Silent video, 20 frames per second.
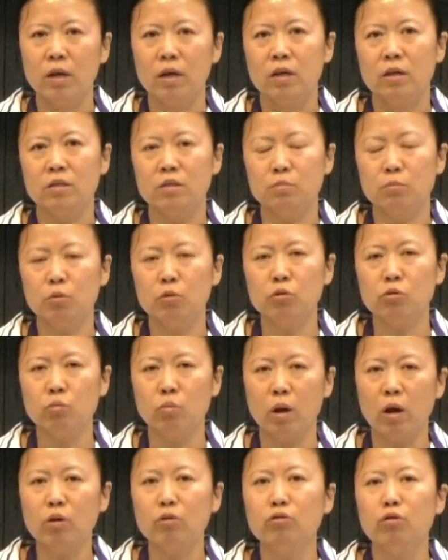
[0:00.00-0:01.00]
It's most
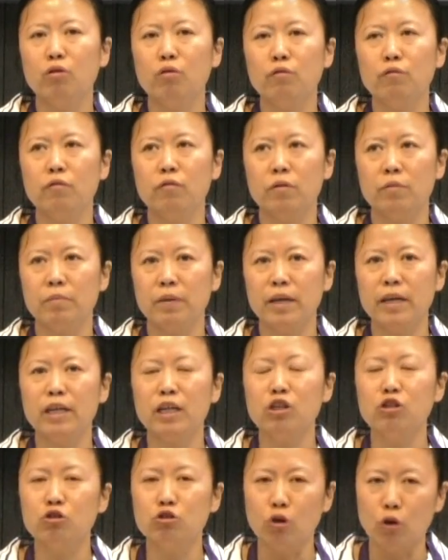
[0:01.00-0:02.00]
well known for
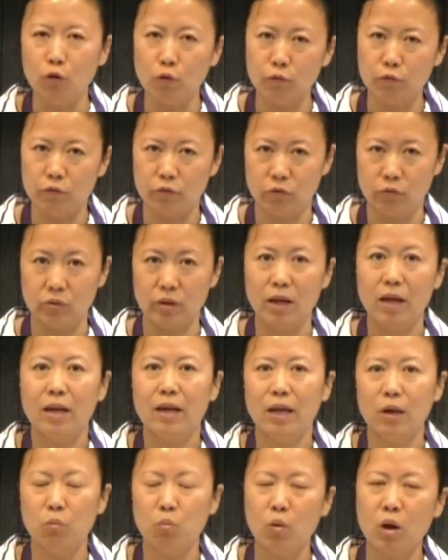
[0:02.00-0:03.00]
making dough food,
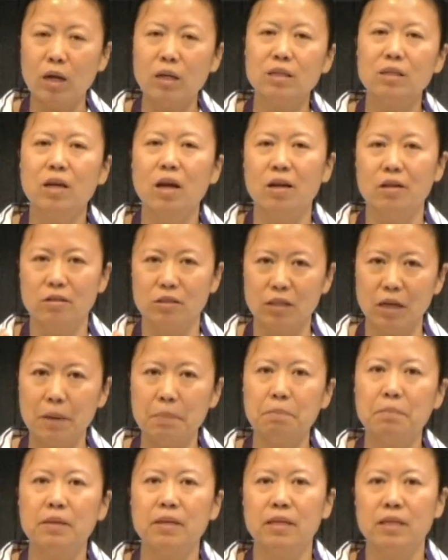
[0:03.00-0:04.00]
like wonton,
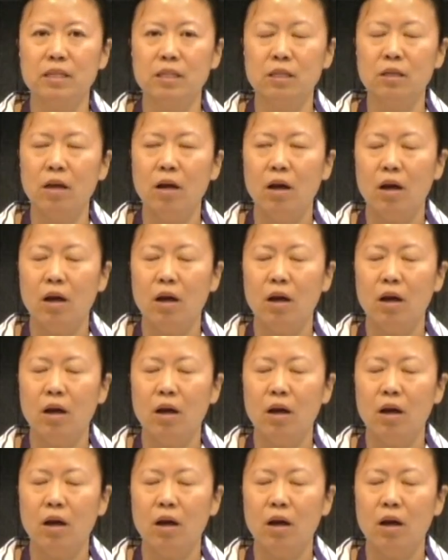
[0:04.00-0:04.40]
dumplings,